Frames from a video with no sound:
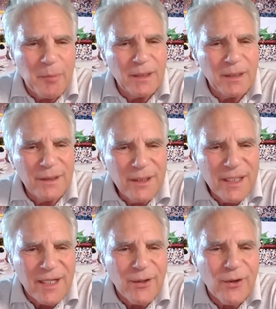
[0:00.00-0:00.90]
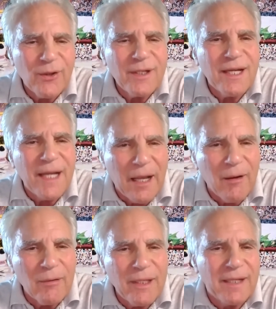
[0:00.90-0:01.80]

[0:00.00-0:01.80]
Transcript: But look at her now.